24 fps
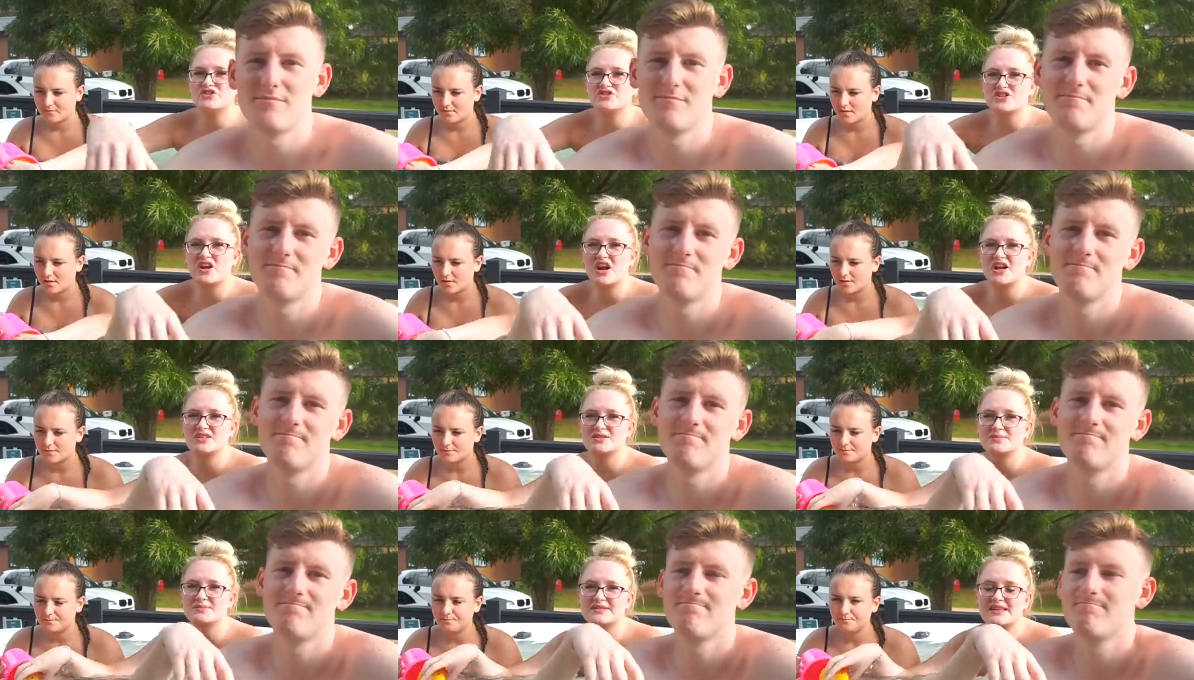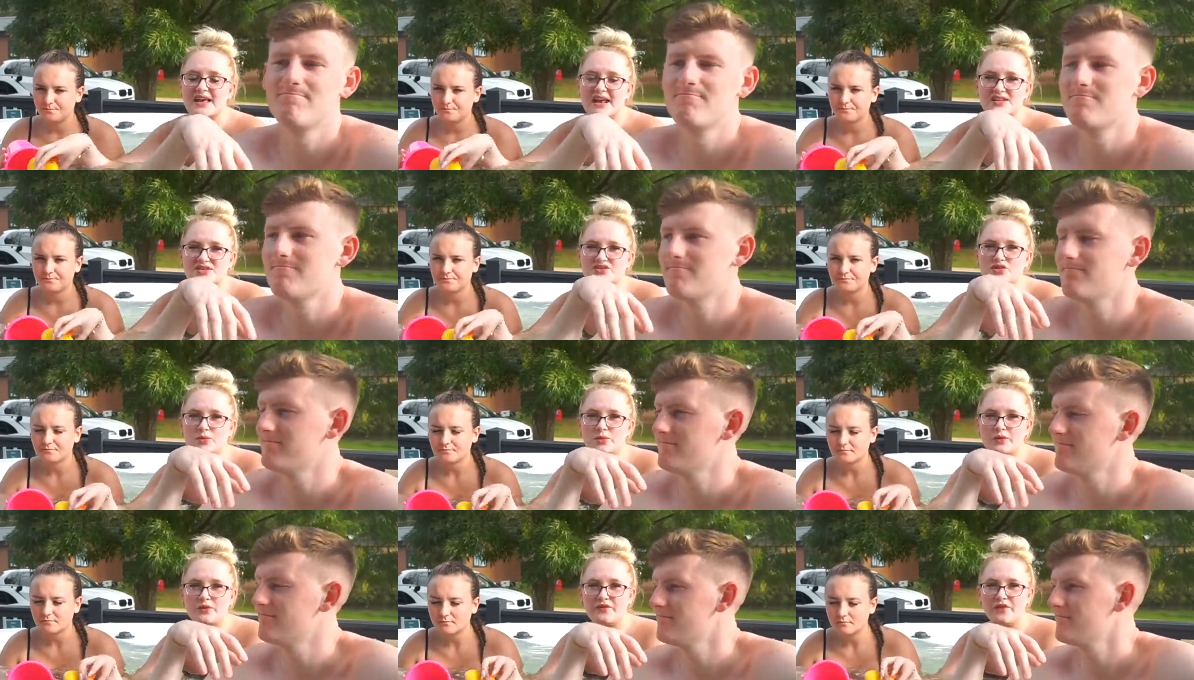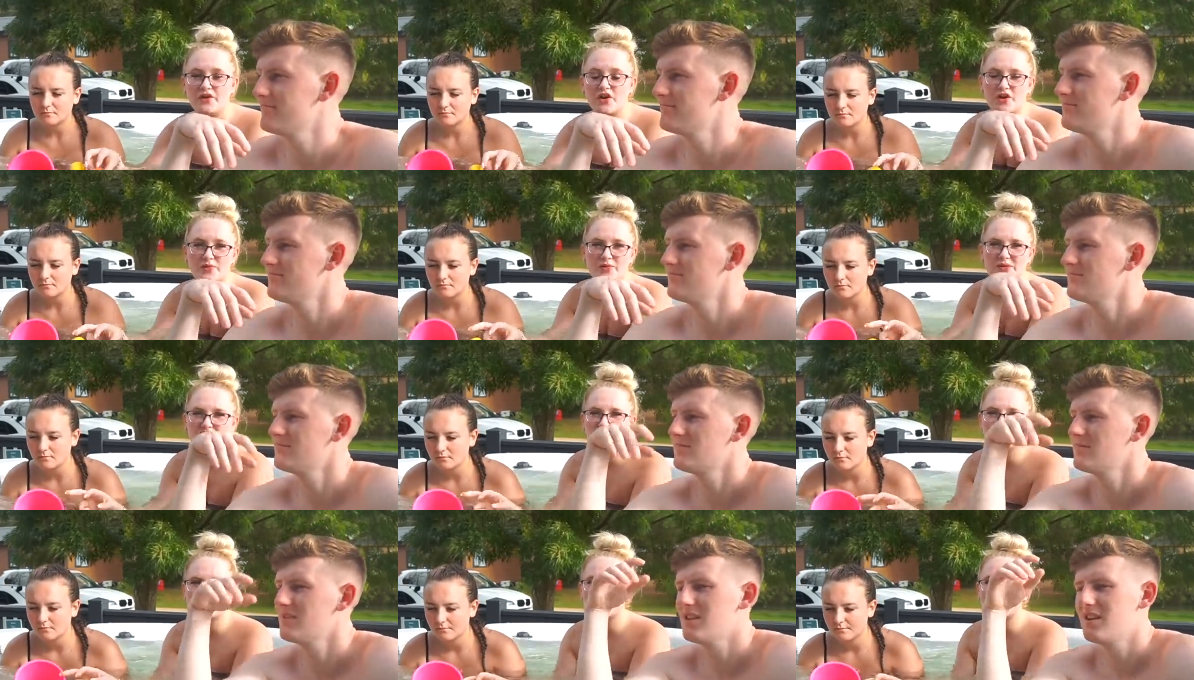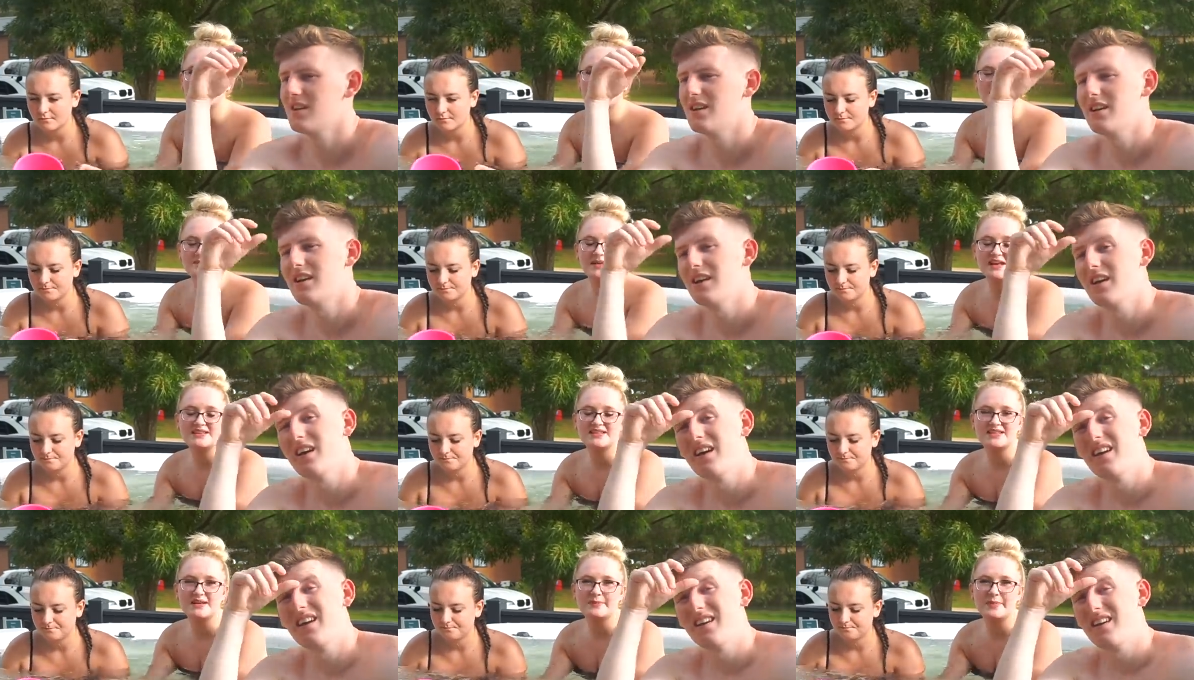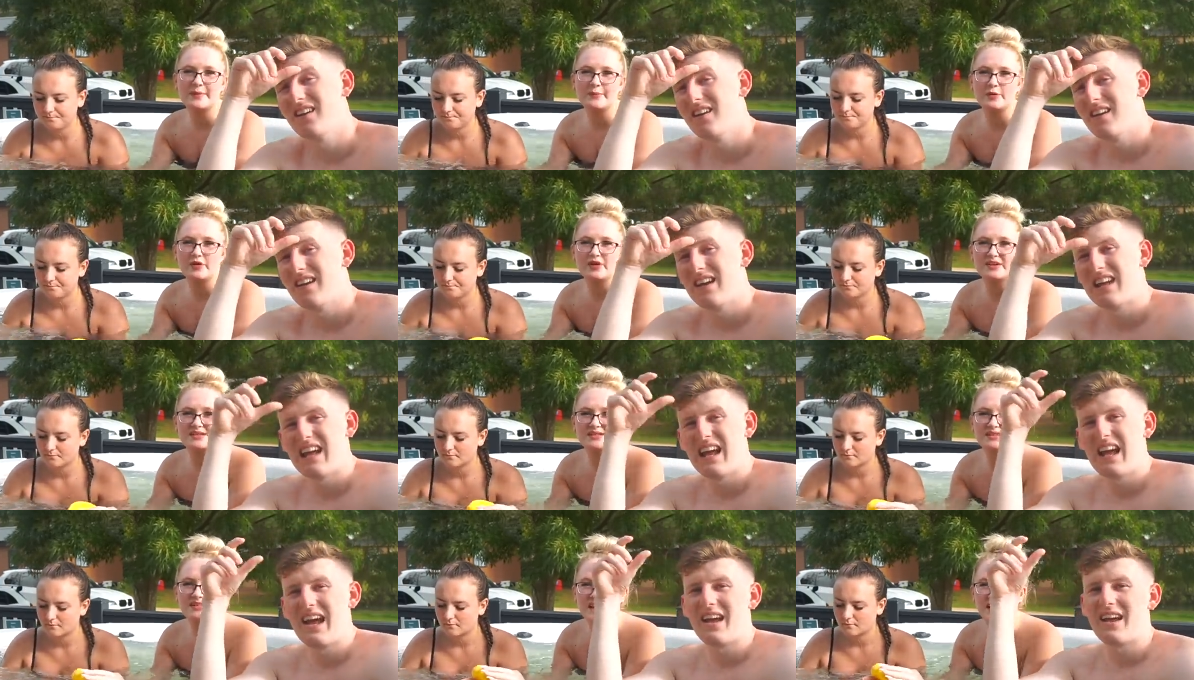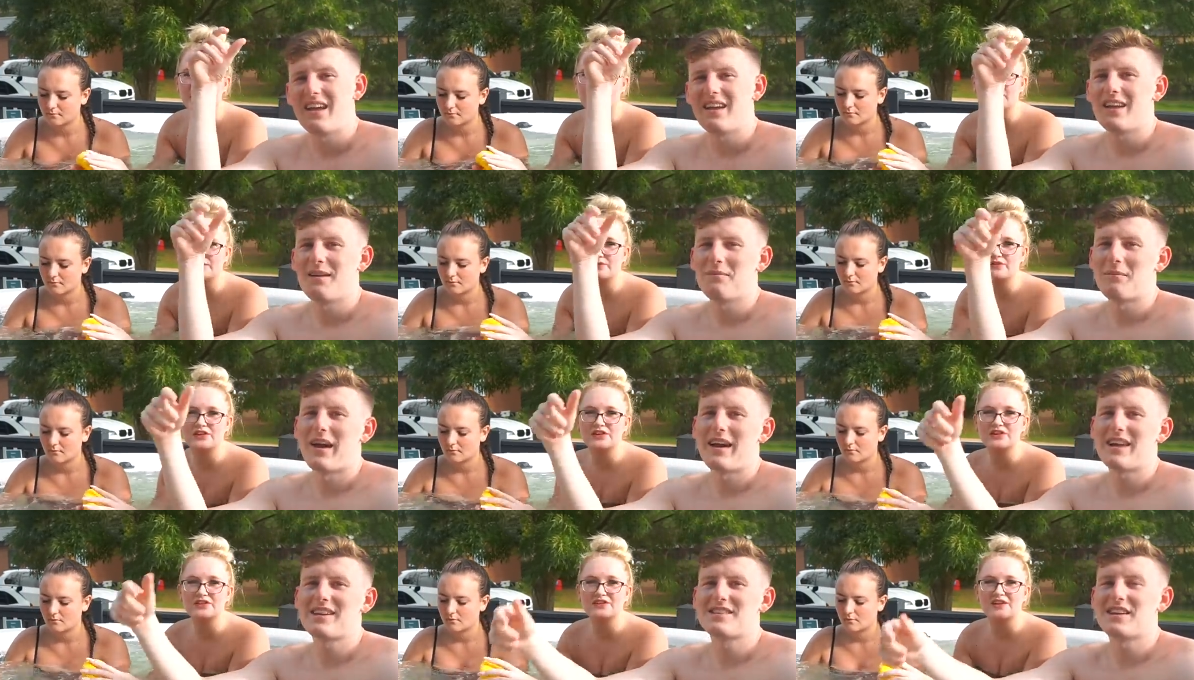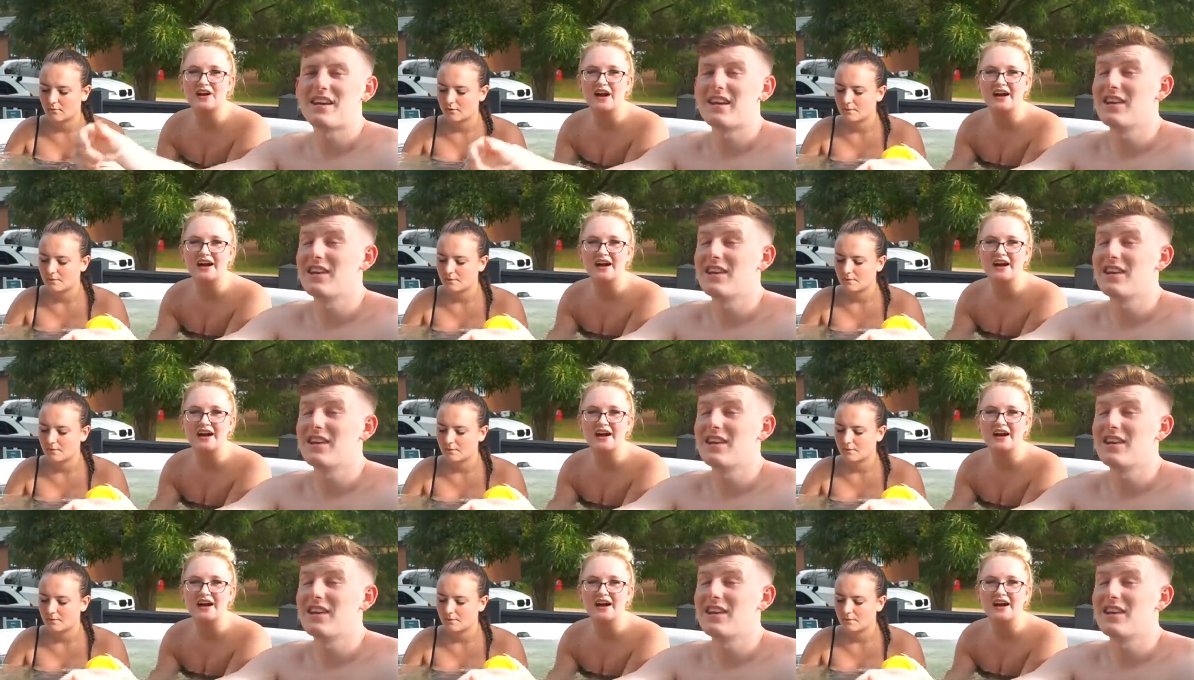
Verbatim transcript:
Speaker 1: just ask them to get us normal food, but just it makes it a bit more entertaining. It makes it